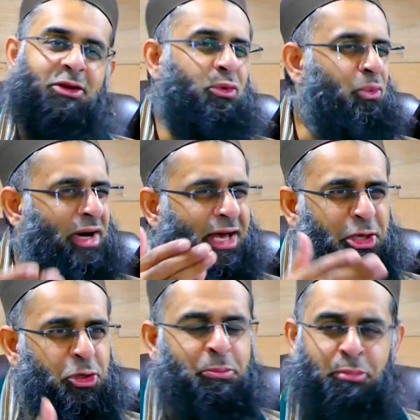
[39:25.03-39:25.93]
look, why are
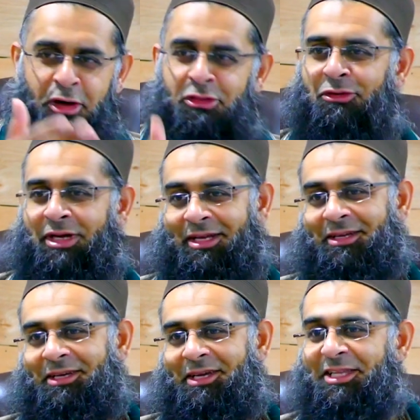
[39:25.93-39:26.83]
you
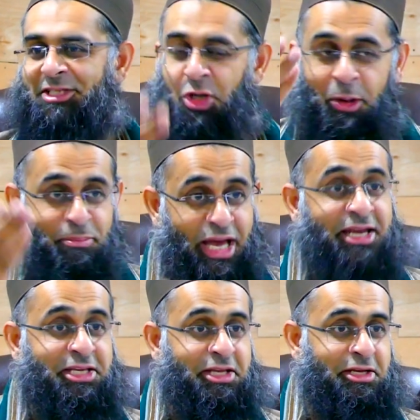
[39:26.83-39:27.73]
bothering this
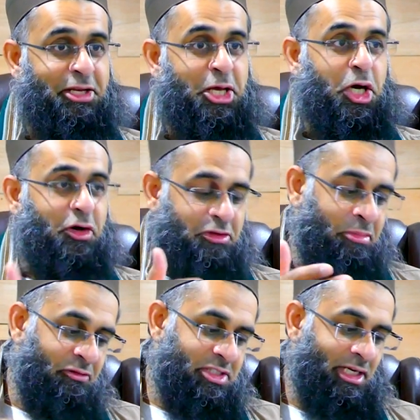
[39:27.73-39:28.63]
companion of the
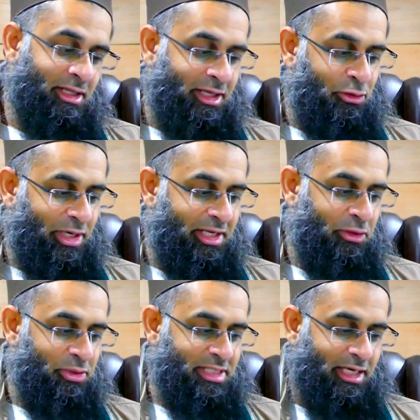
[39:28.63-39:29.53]
Prophet sallallahu alaihi
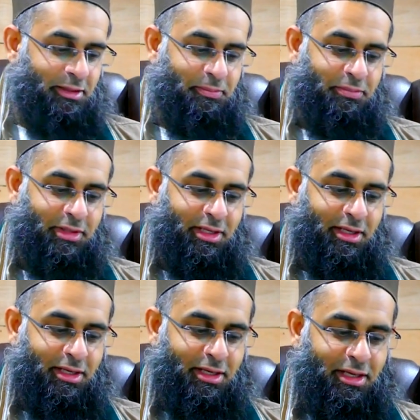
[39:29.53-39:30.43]
wasallam?
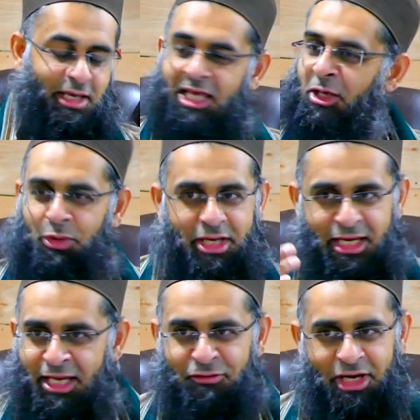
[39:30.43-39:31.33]
He would
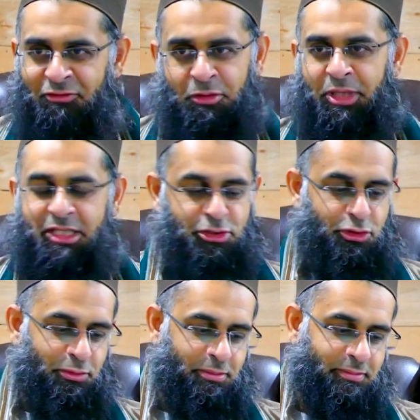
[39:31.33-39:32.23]
never have oppressed you.